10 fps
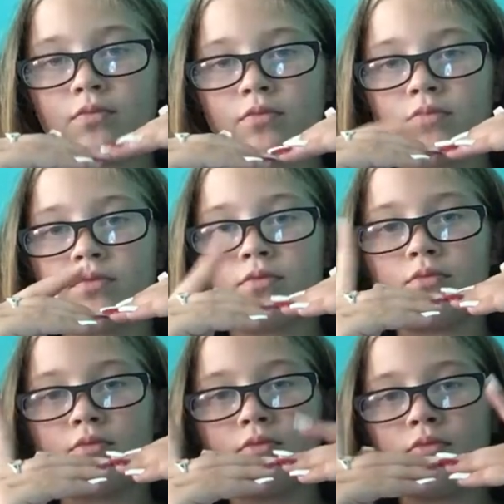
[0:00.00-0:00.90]

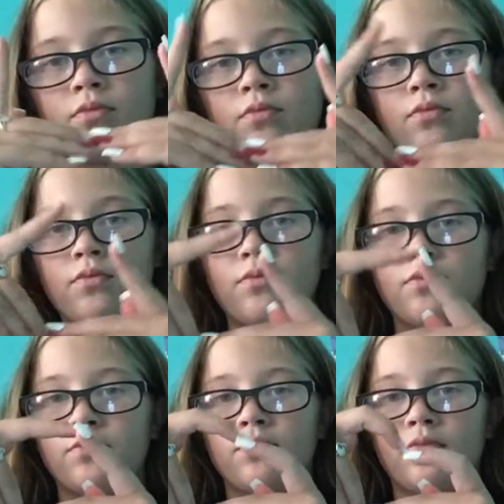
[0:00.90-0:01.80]

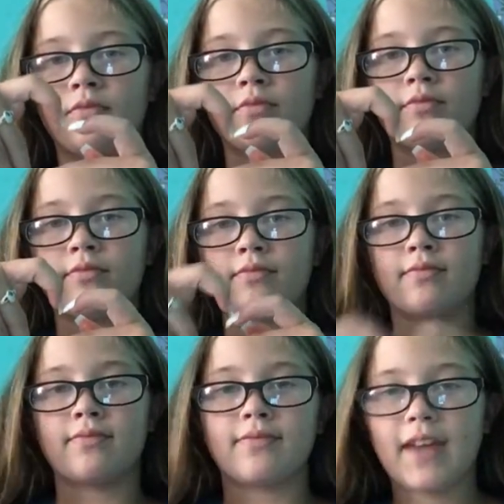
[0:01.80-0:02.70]
Nobody speaks.